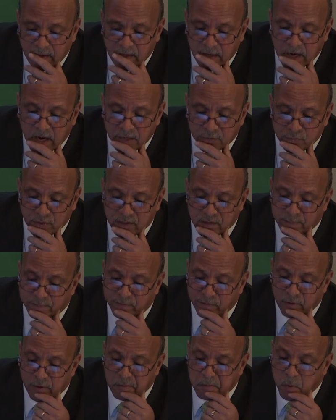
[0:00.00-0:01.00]
contractor
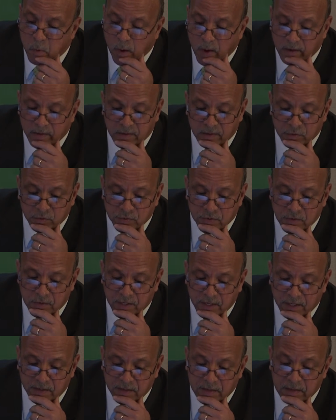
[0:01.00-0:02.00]
perform quality control
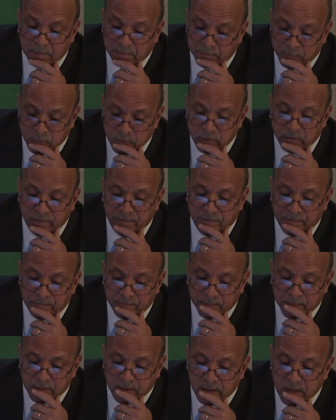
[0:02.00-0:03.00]
can improve
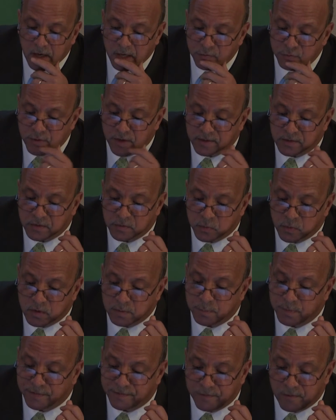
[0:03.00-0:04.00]
the contractor's
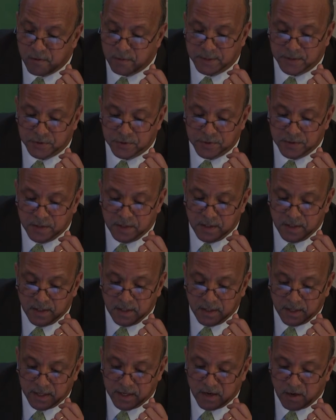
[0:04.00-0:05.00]
work performance
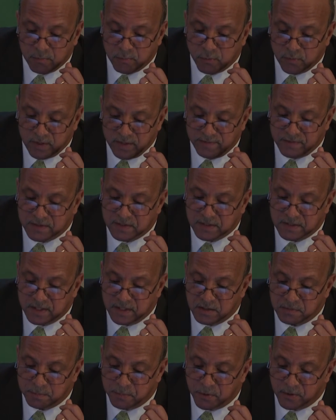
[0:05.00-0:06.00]
and help relieve the
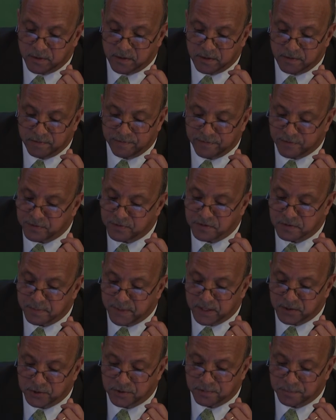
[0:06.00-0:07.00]
state's burden for
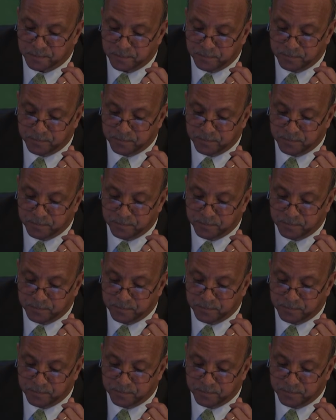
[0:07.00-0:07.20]
inspection.